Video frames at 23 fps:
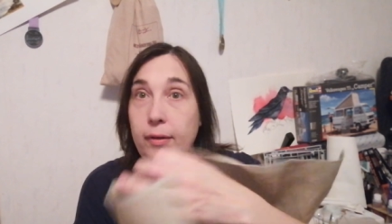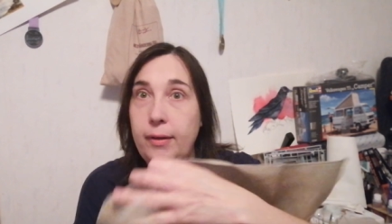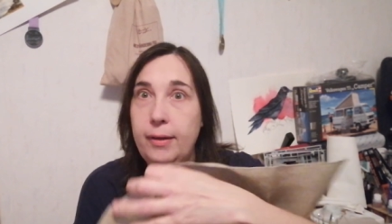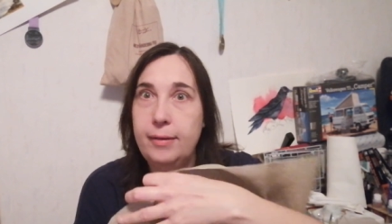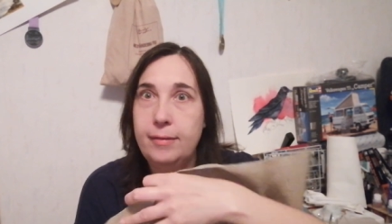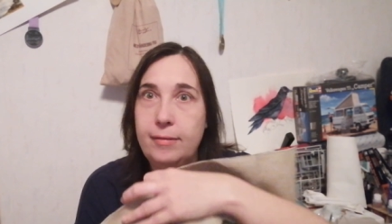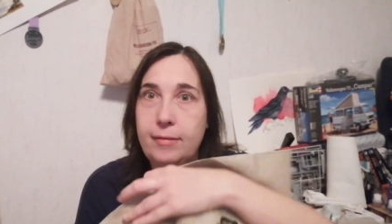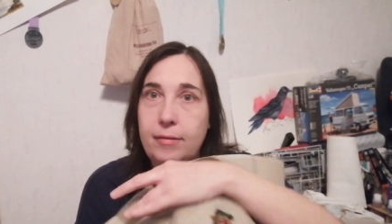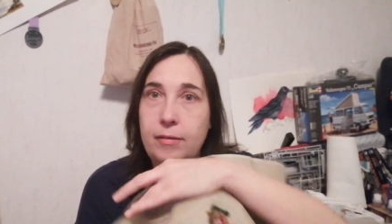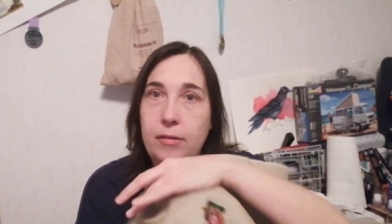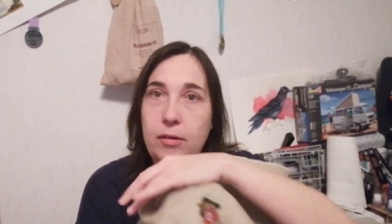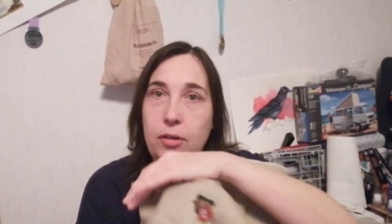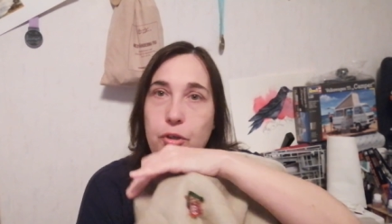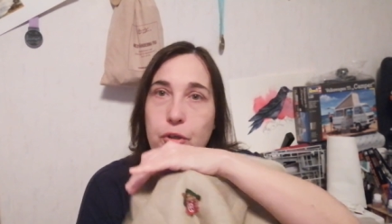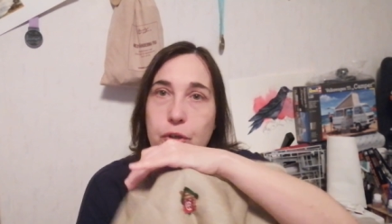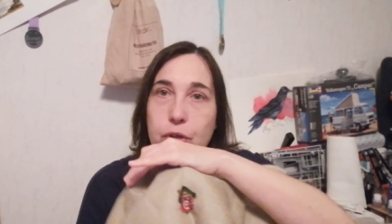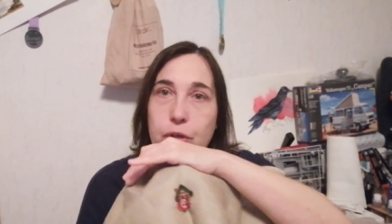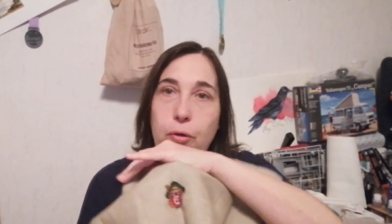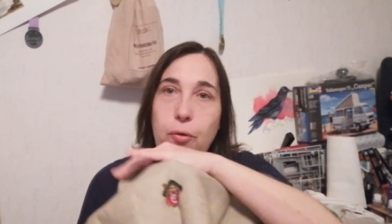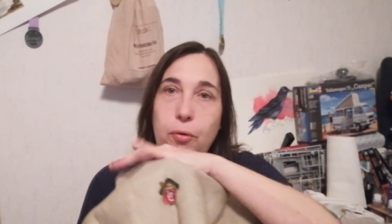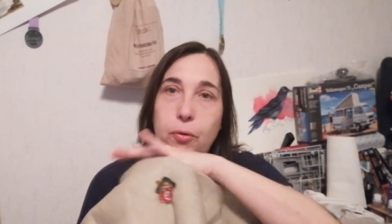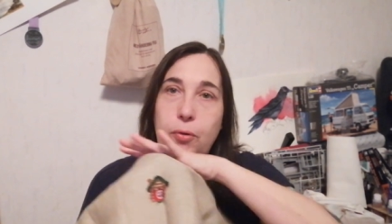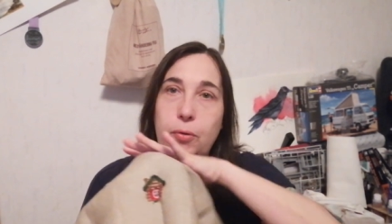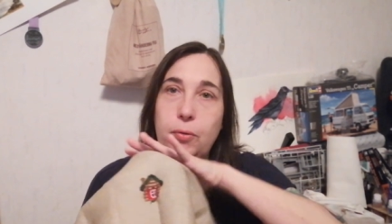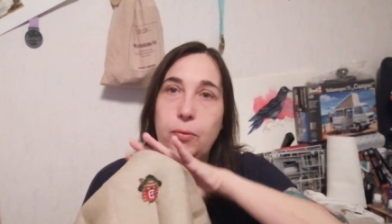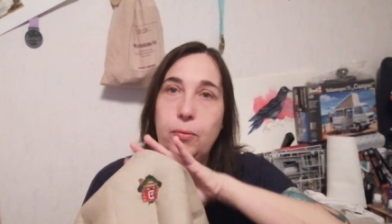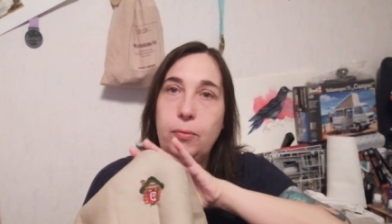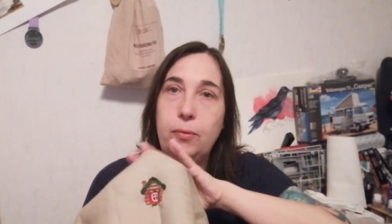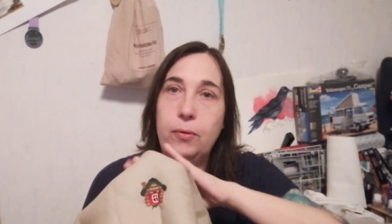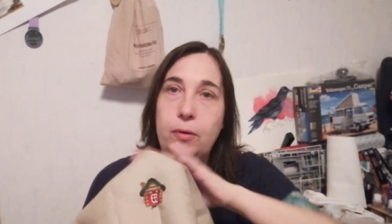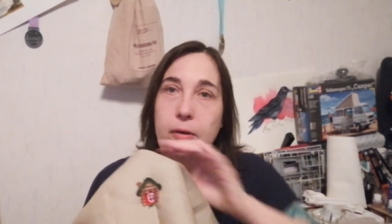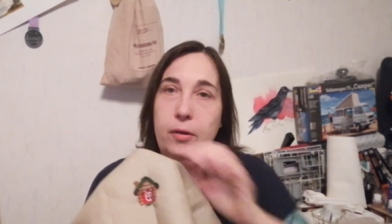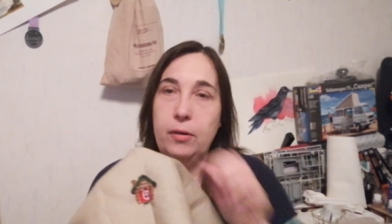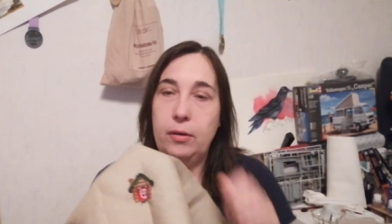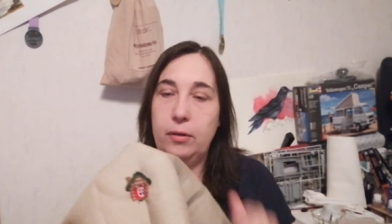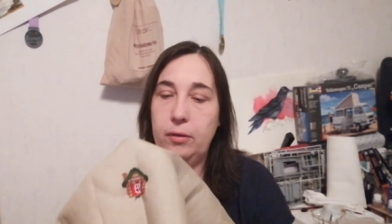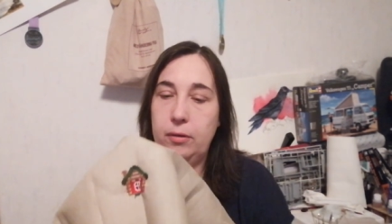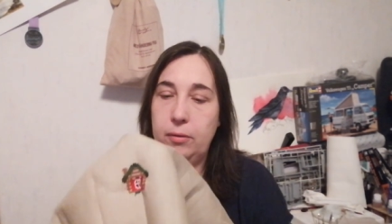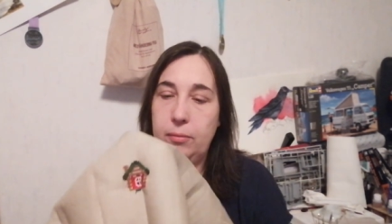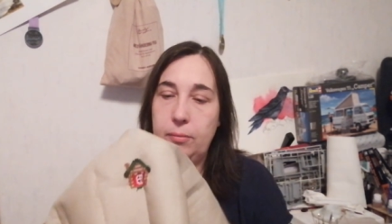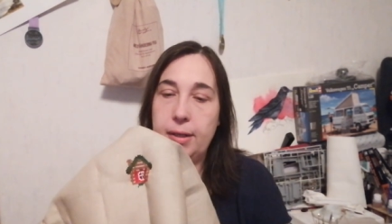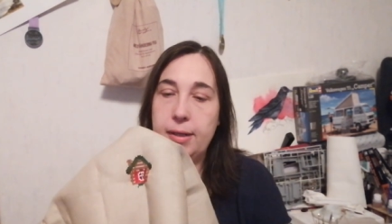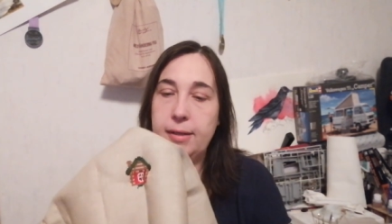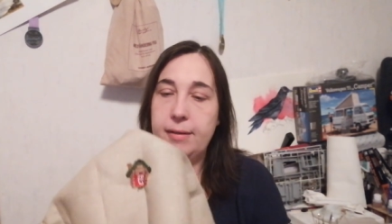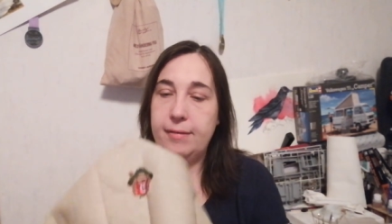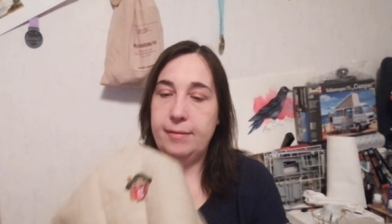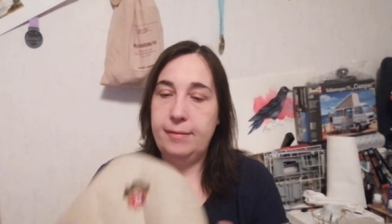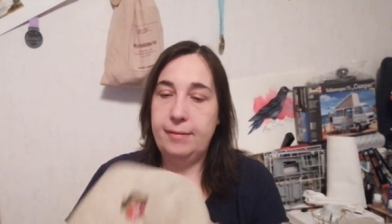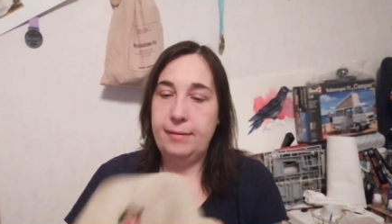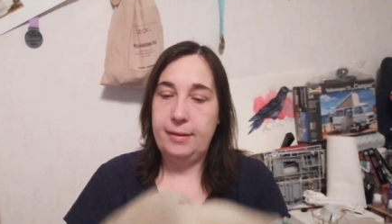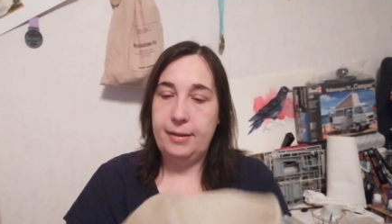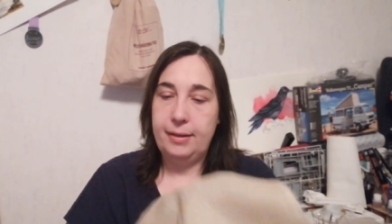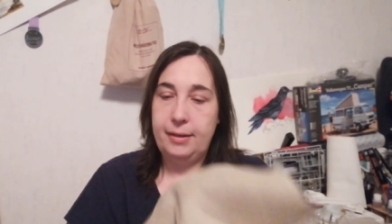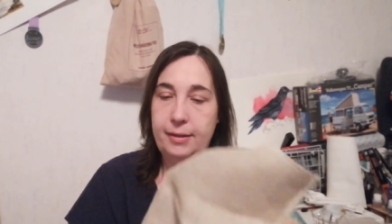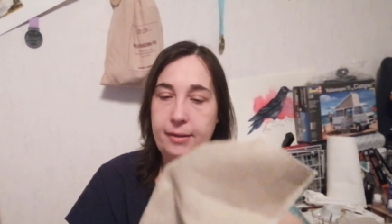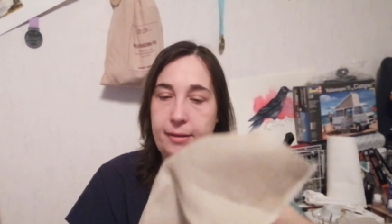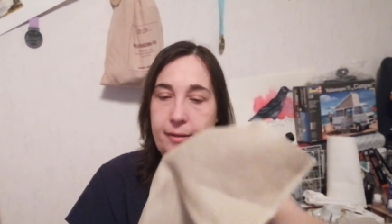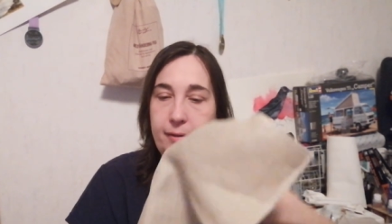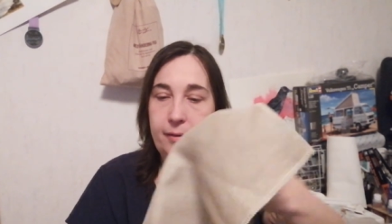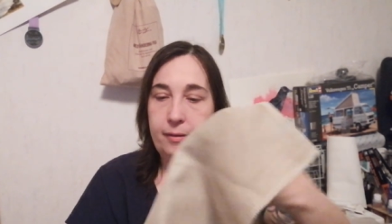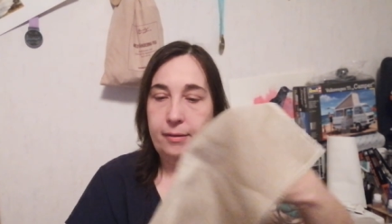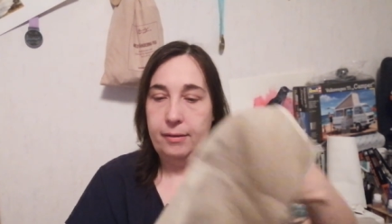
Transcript: Let's show you on the right side.